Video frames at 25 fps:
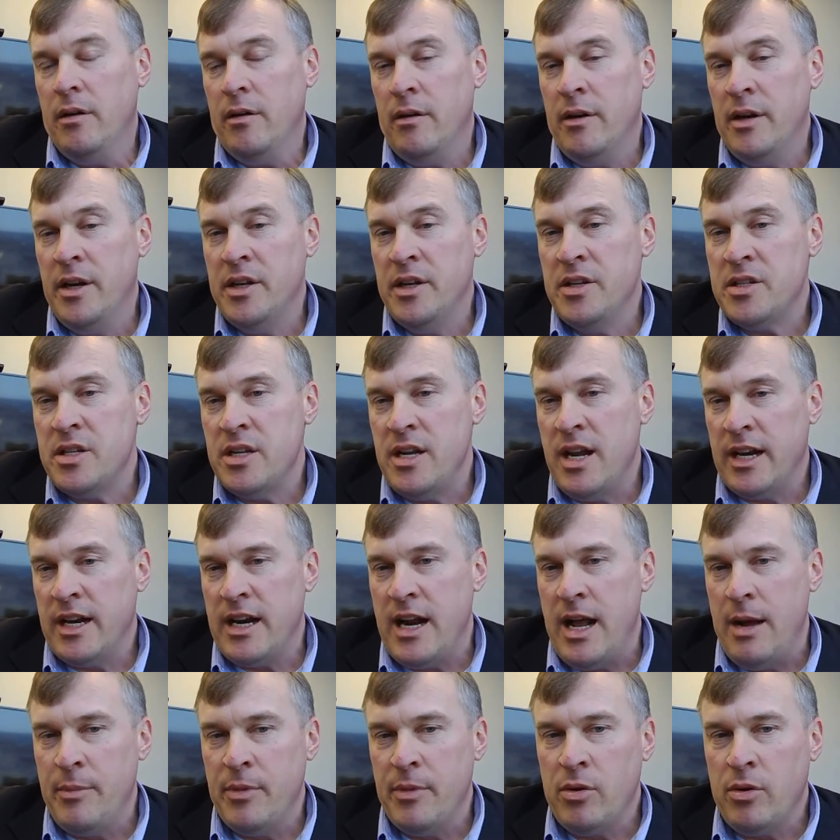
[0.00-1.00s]
Earnings and
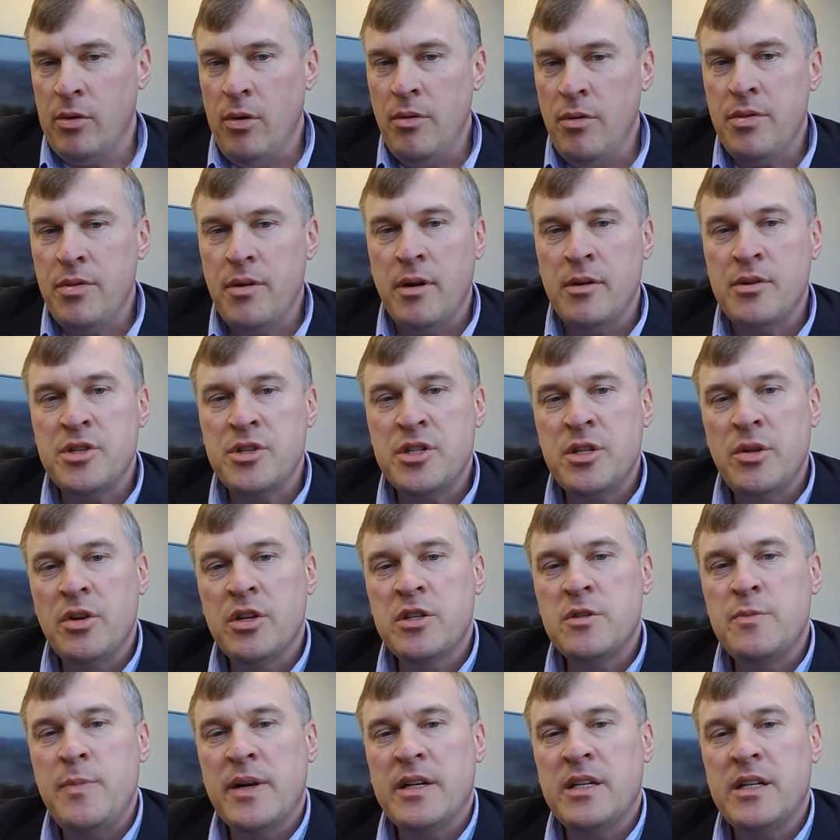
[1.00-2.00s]
economic growth are still
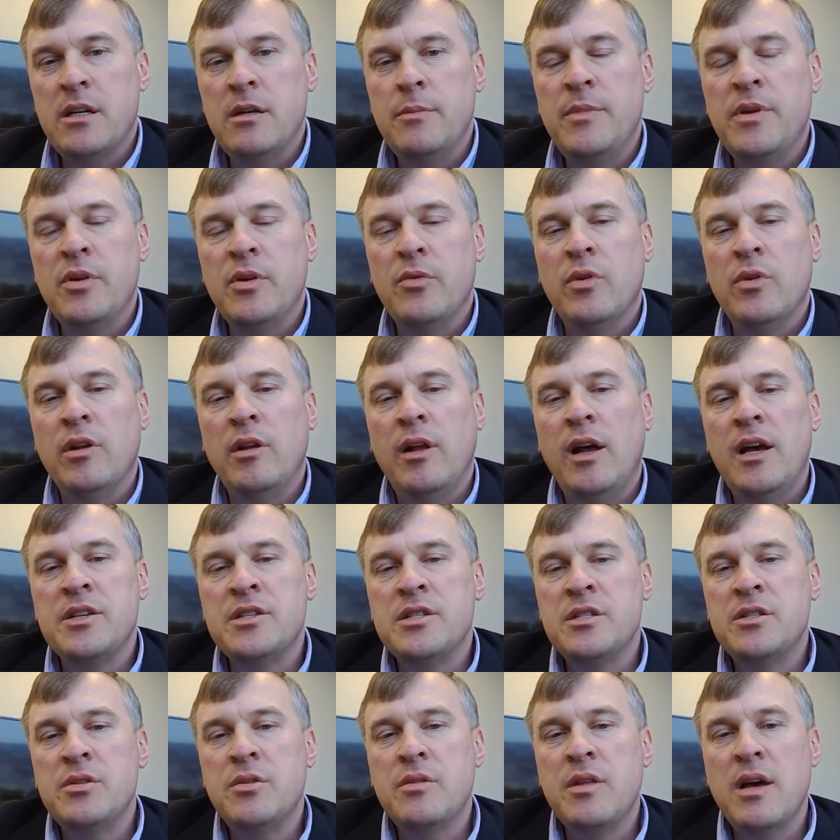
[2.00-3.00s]
expected to be
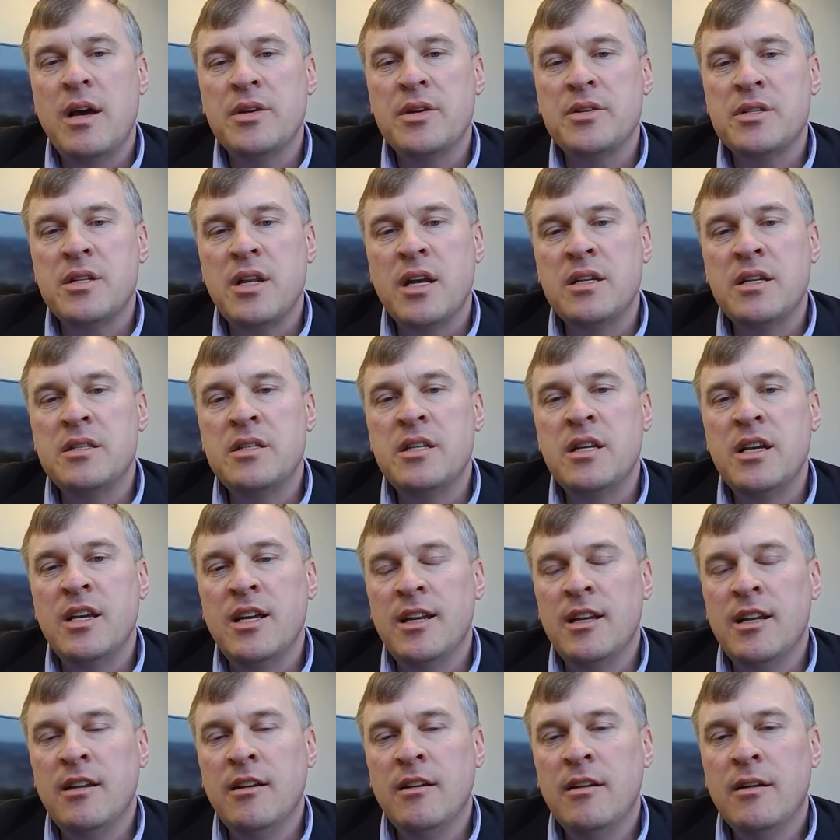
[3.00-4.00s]
realized in
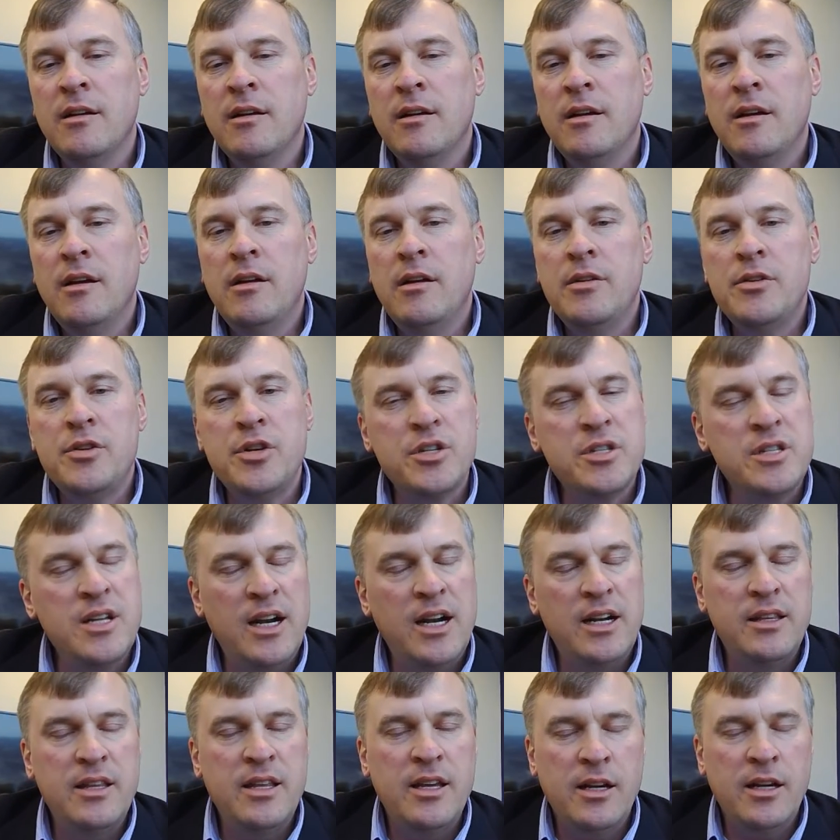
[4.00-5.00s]
2019, just
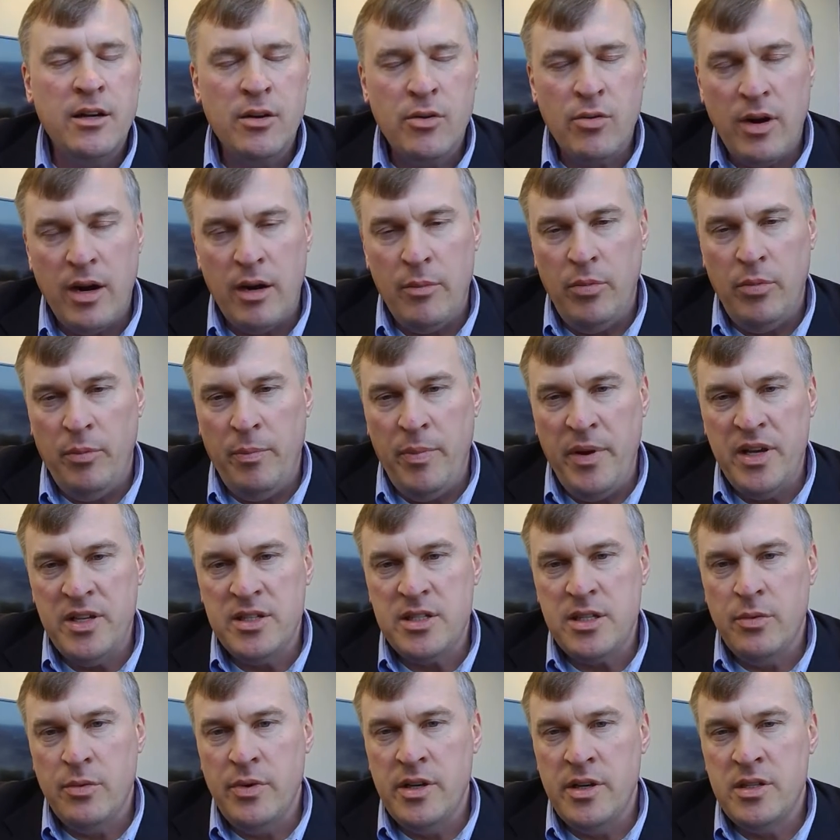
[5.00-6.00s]
not at the incredible
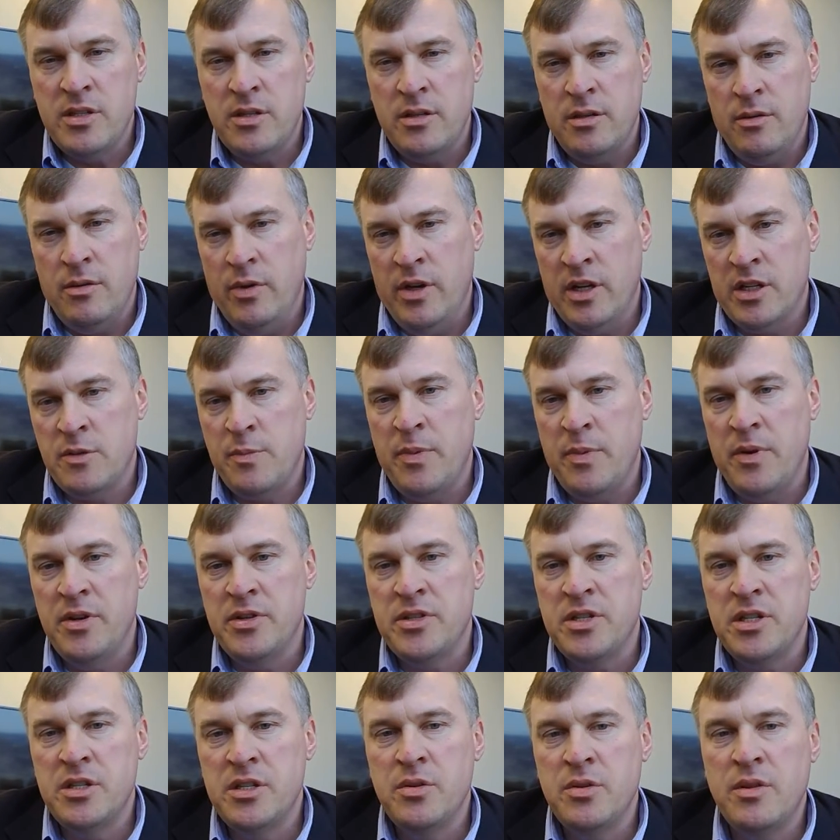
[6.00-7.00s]
pace that we
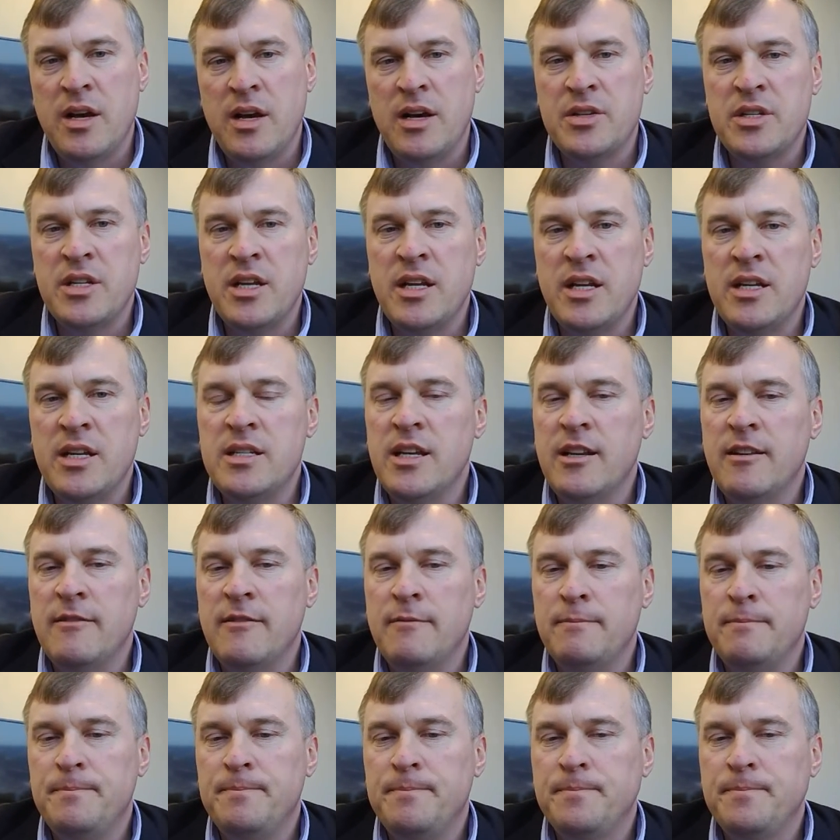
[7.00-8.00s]
experienced in
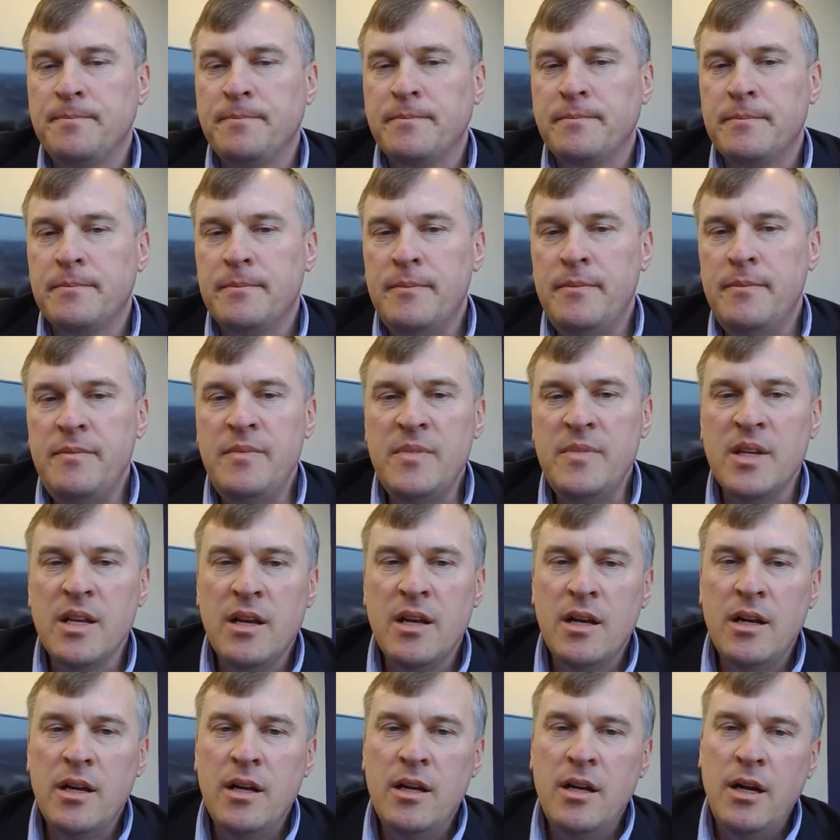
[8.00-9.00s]
2018.
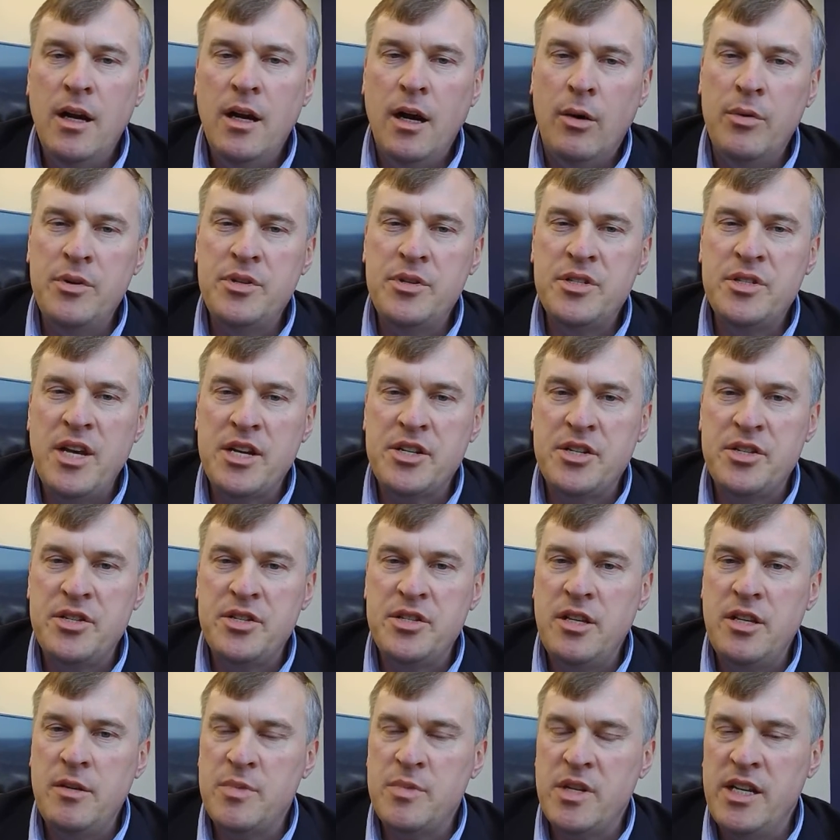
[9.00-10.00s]
A recession
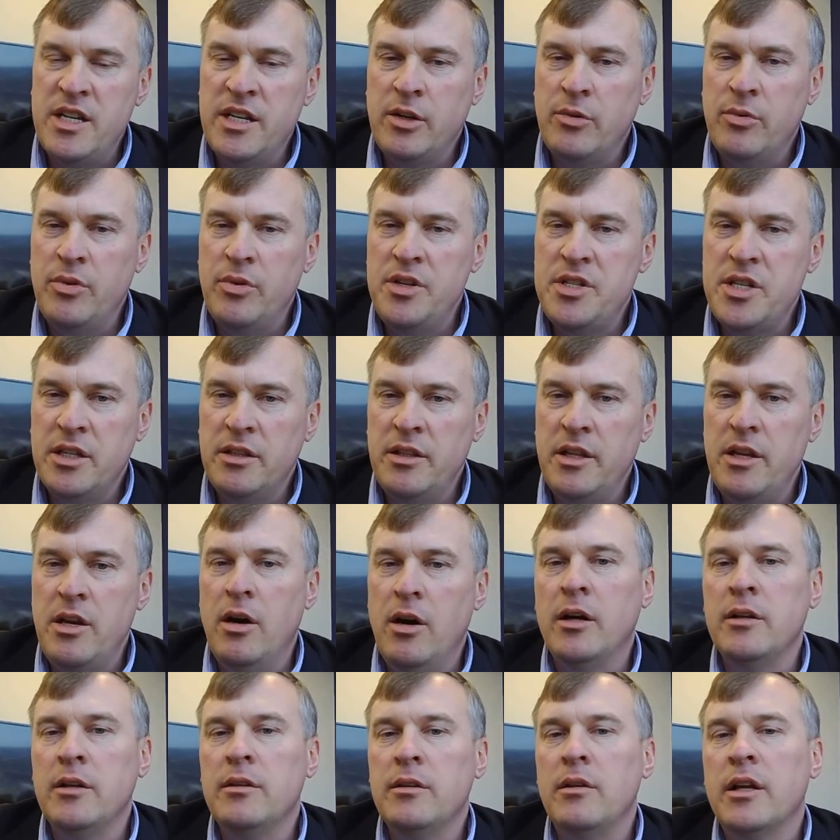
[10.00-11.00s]
seems increasingly
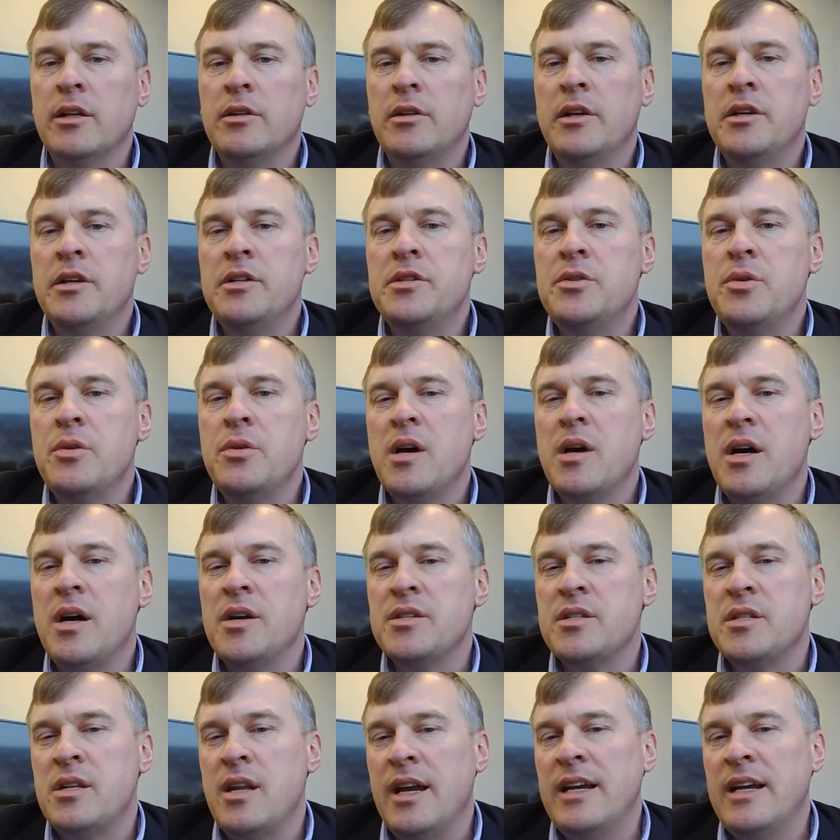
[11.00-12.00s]
unlikely in
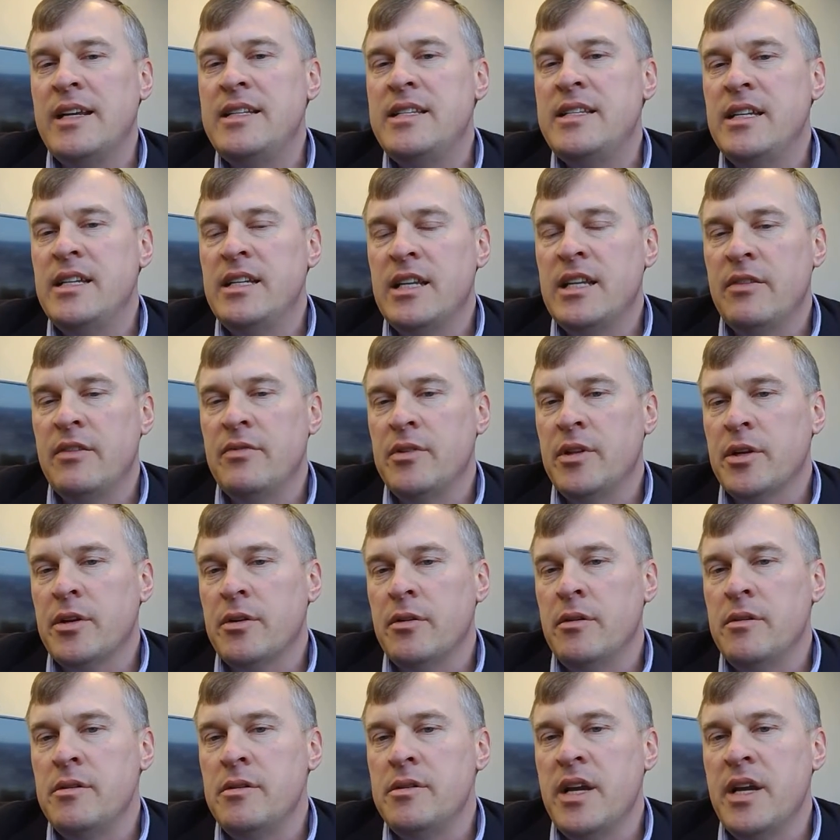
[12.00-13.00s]
2019 given the
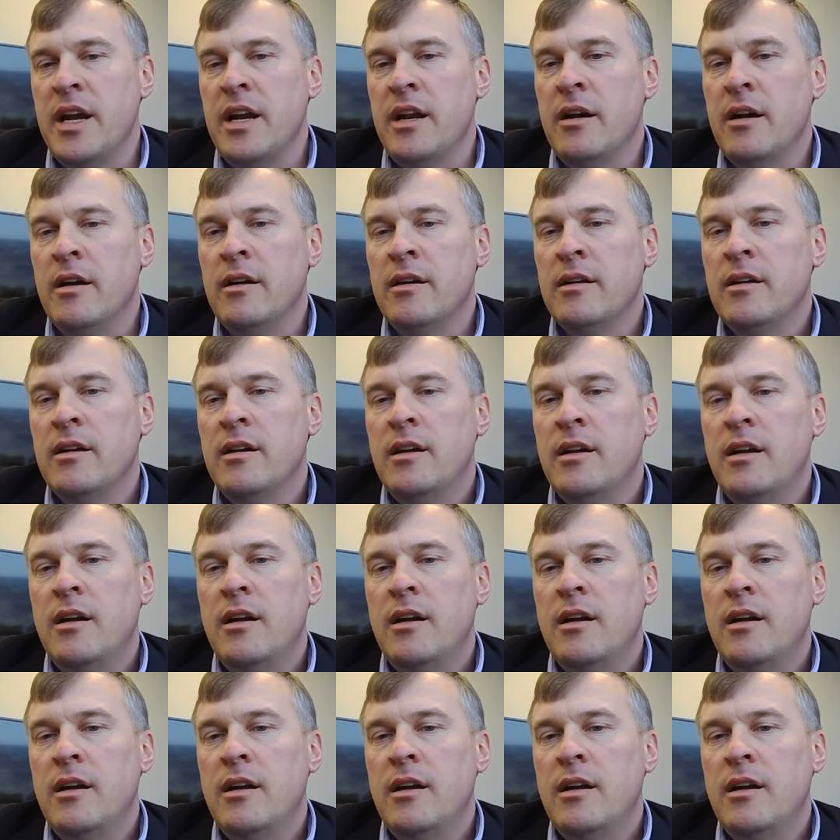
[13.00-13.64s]
current data,